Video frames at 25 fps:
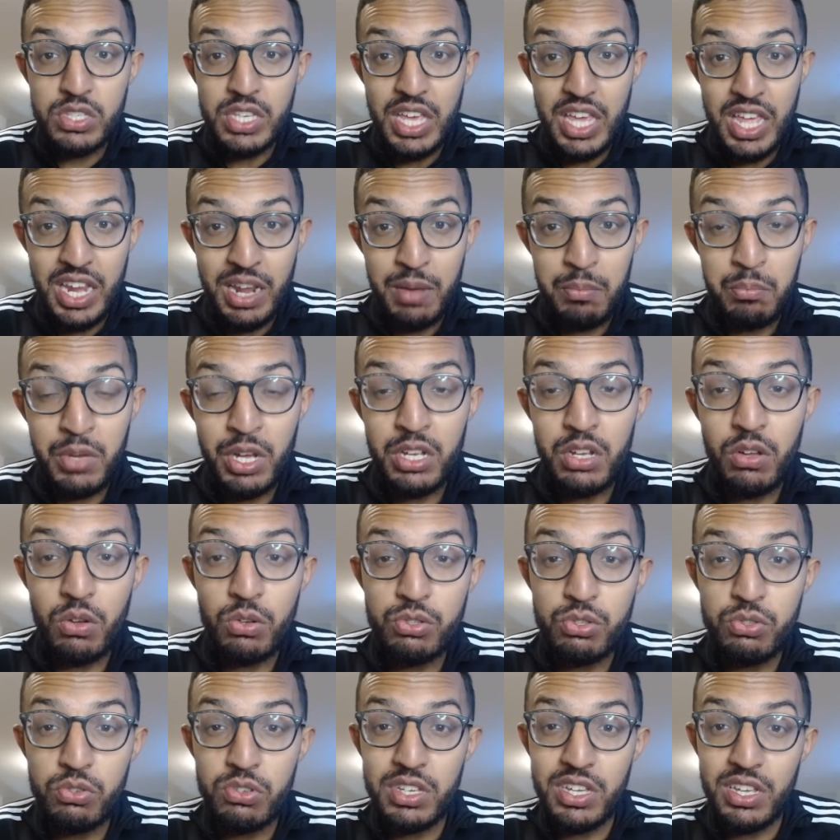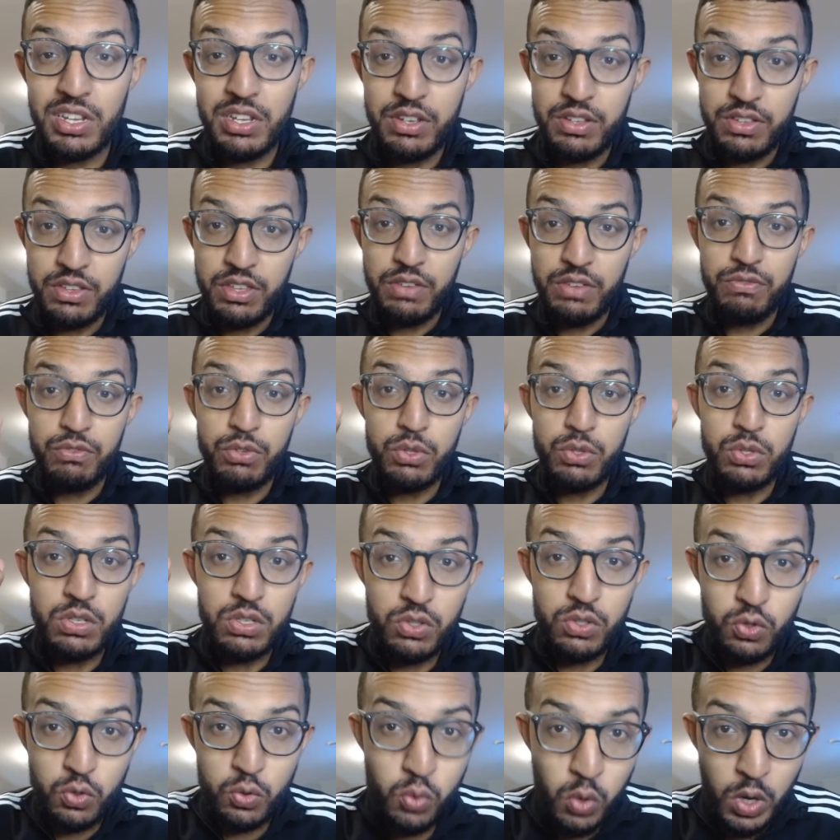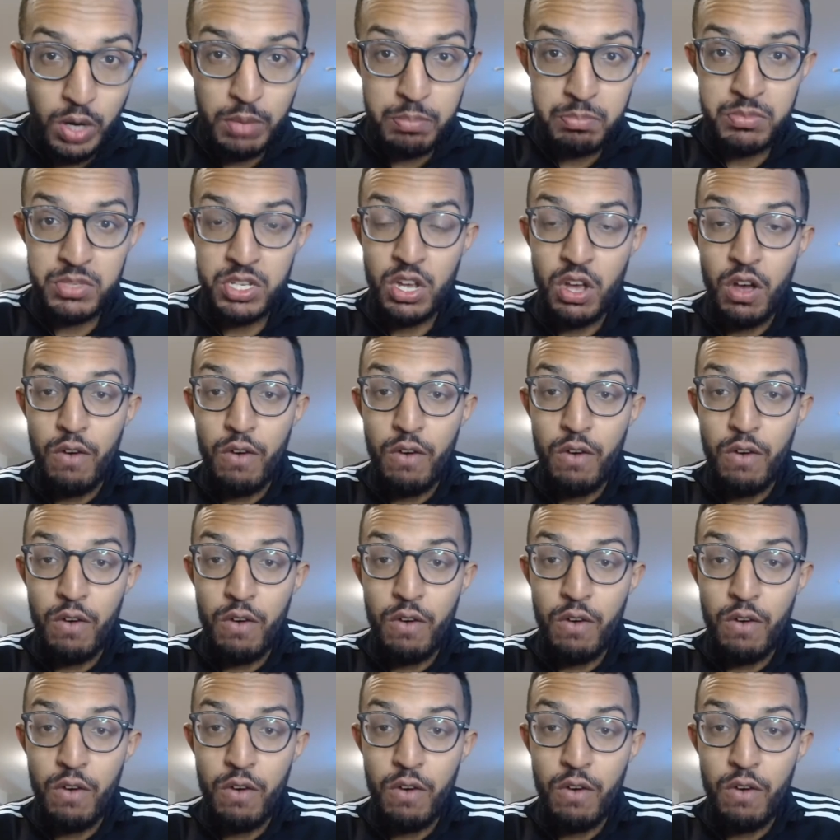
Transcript: and I'm also going to give you the script